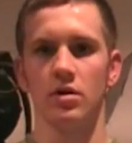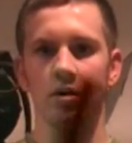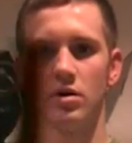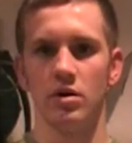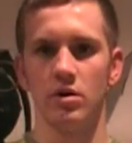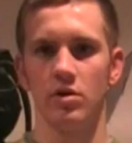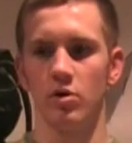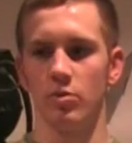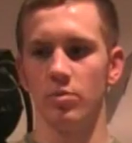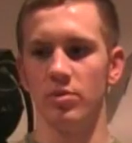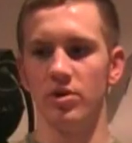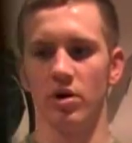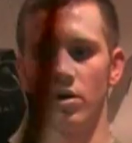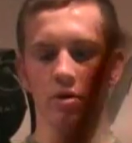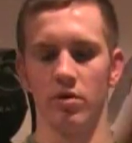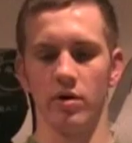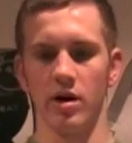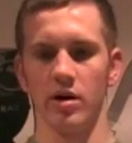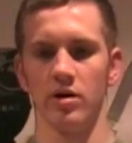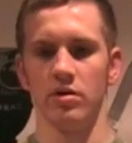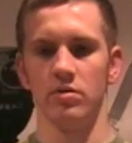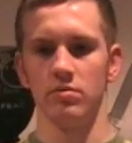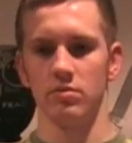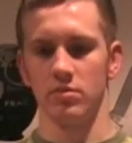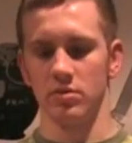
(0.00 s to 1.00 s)
it'll be
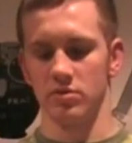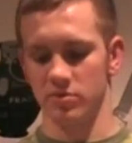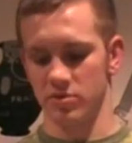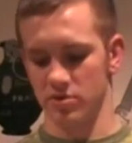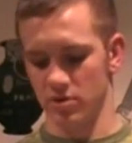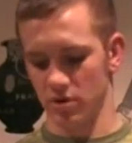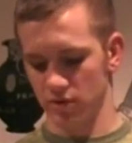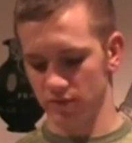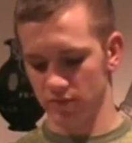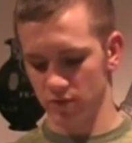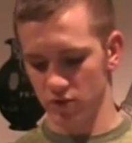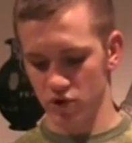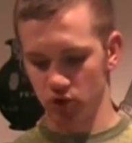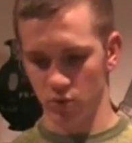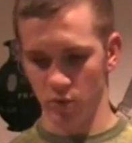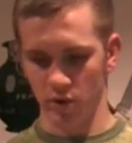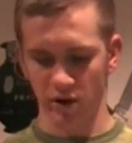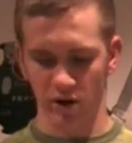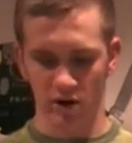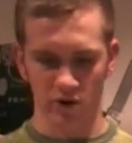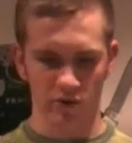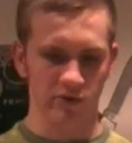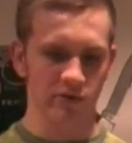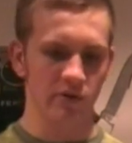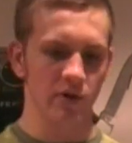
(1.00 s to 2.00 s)
alright. It's like for
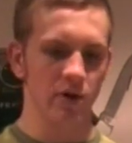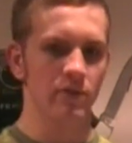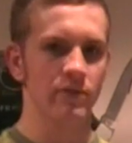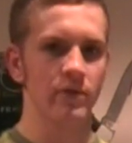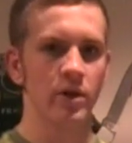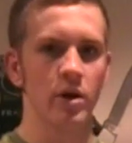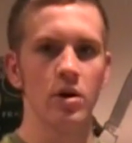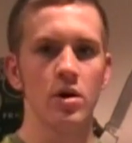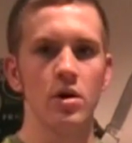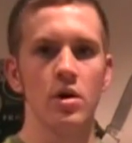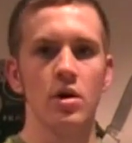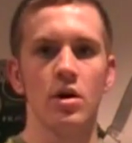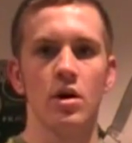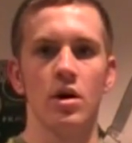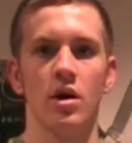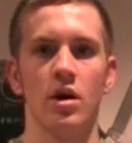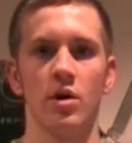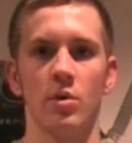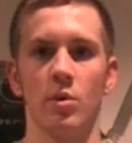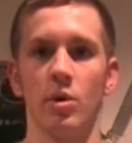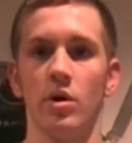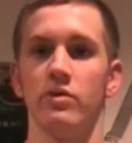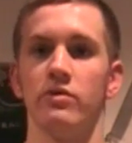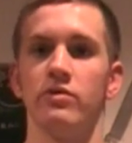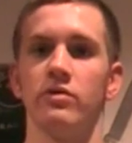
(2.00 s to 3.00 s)
swinging and stuff.
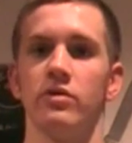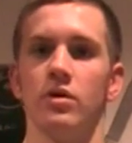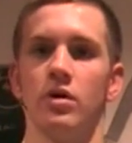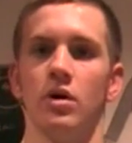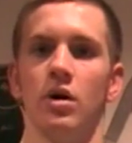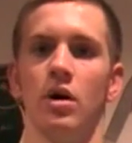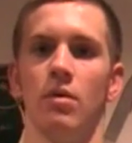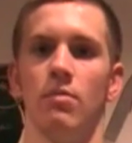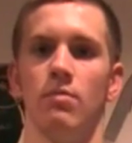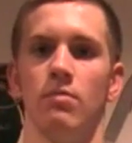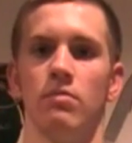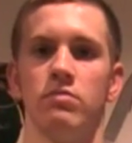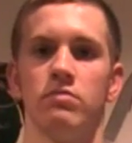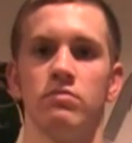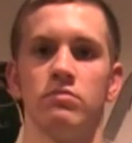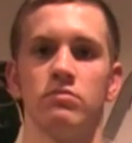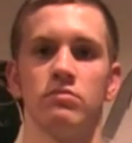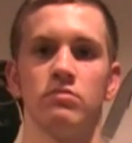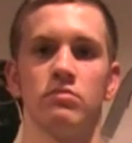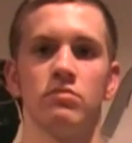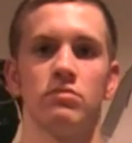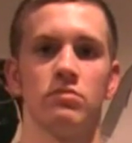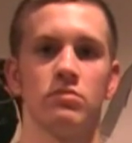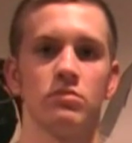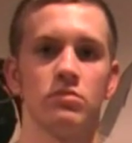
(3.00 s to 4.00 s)
Anyways,
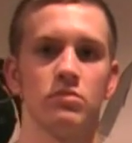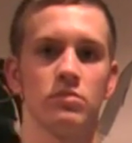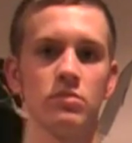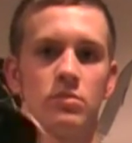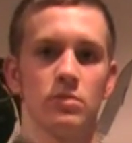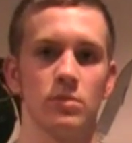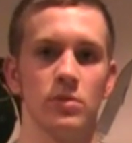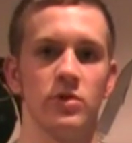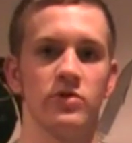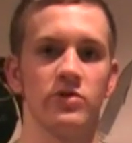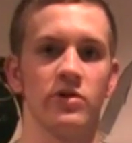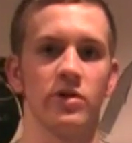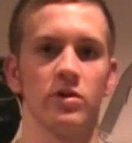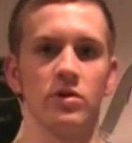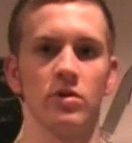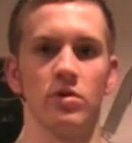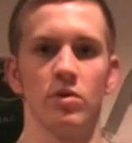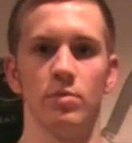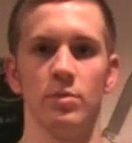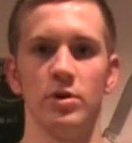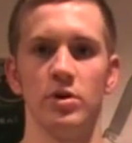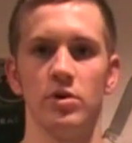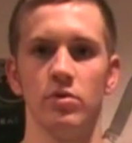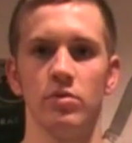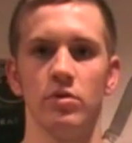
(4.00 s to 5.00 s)
let's get to the
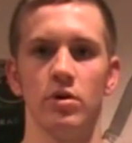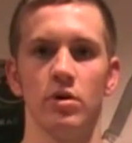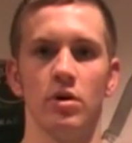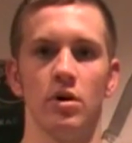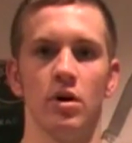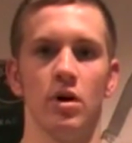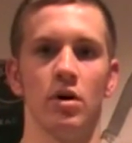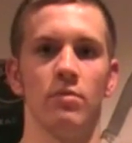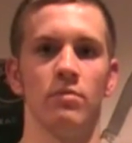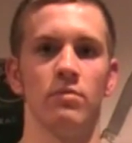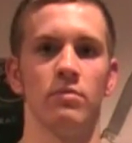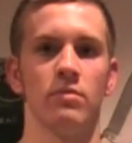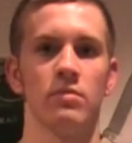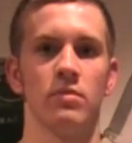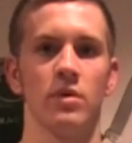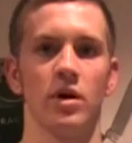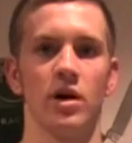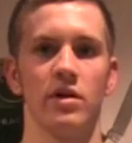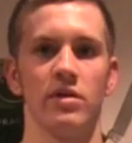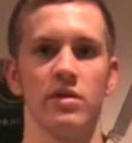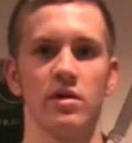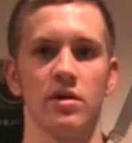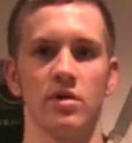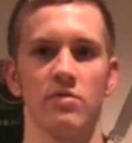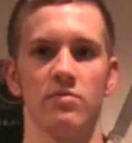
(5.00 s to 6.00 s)
build. I
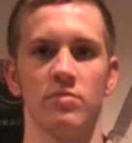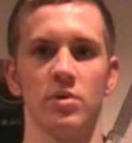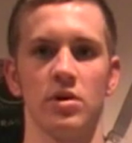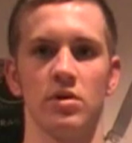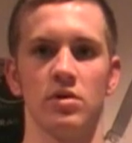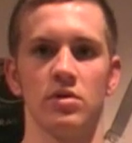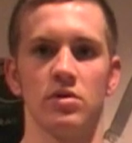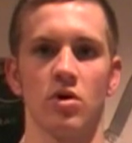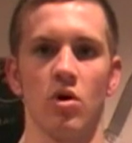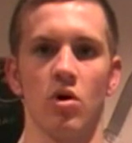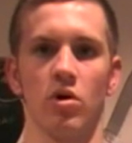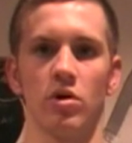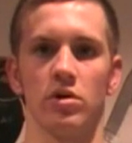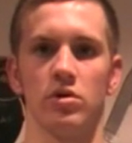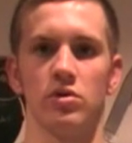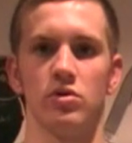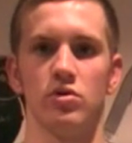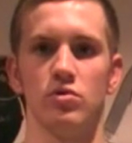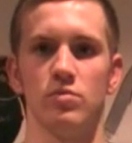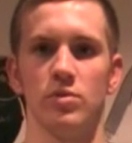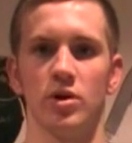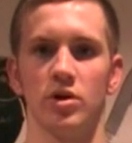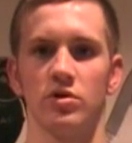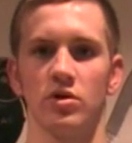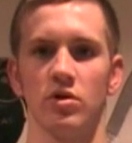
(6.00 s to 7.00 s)
think I've been talking too
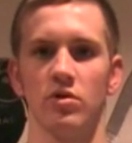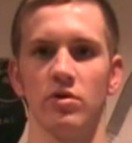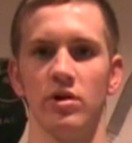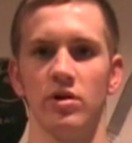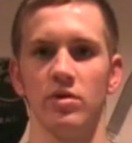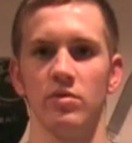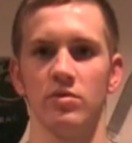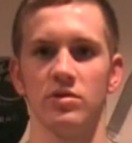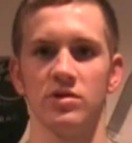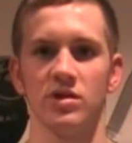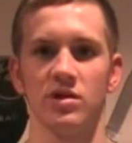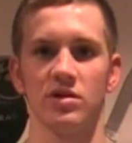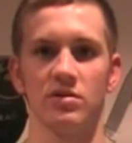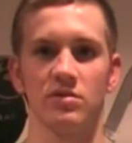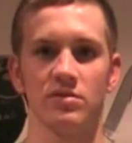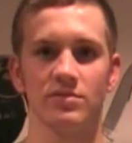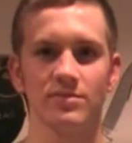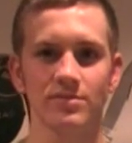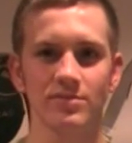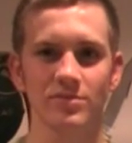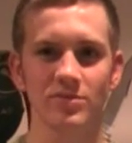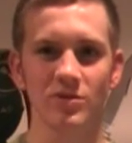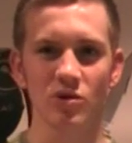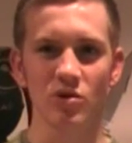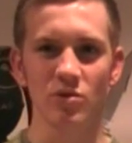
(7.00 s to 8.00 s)
much already. What was that,
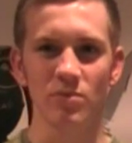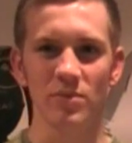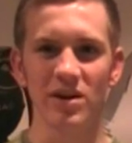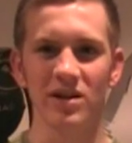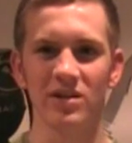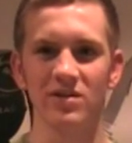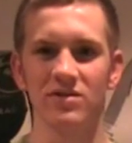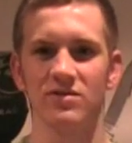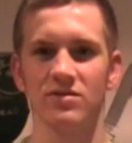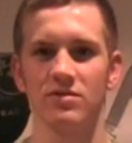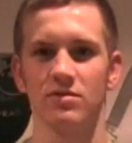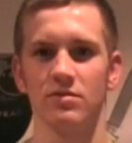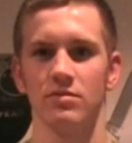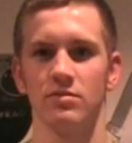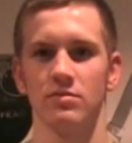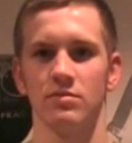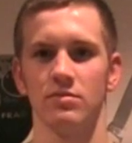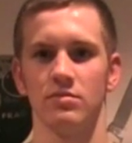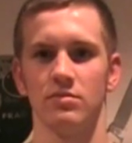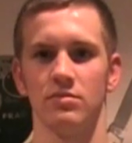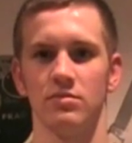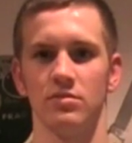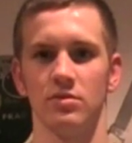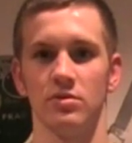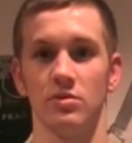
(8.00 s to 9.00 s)
2 minutes?
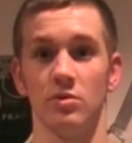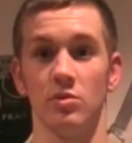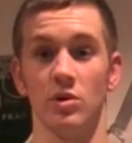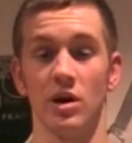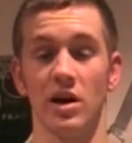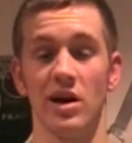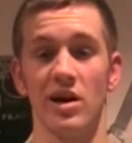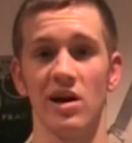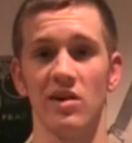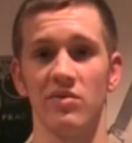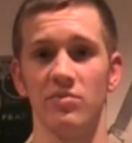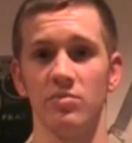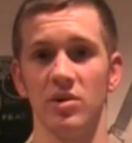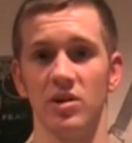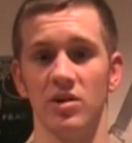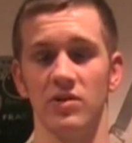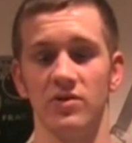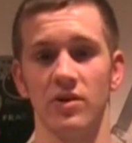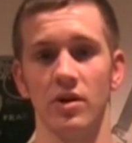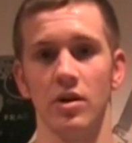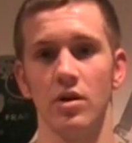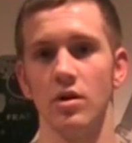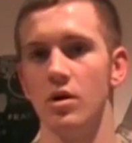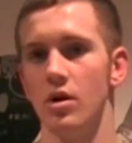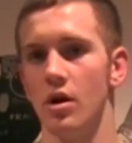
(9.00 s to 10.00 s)
2.5 minutes?
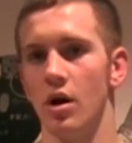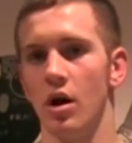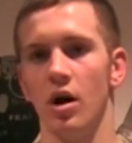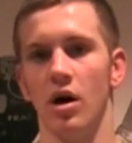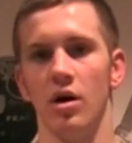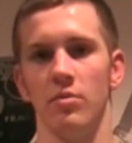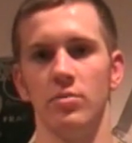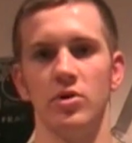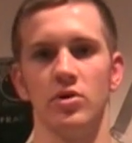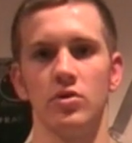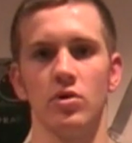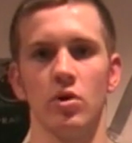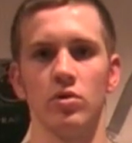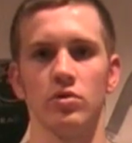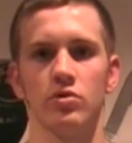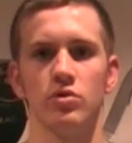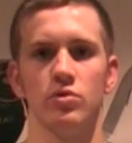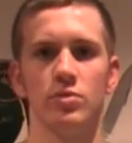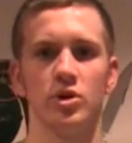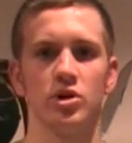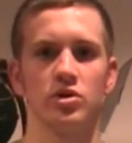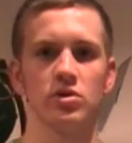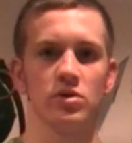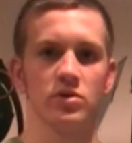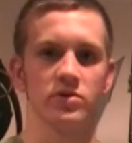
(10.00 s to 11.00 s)
I've been talking too
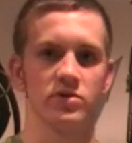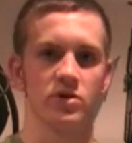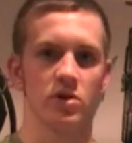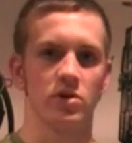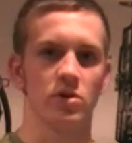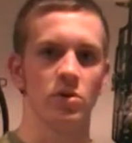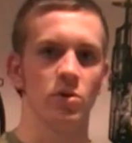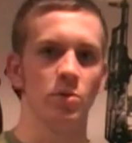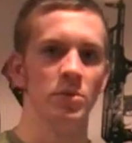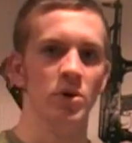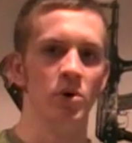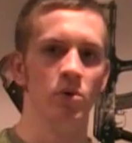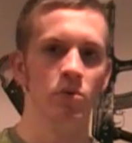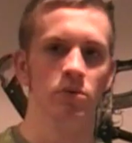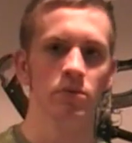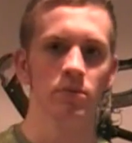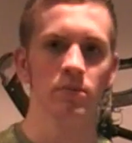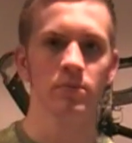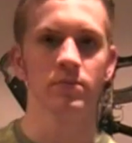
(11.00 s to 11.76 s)
much. Let's get to the build.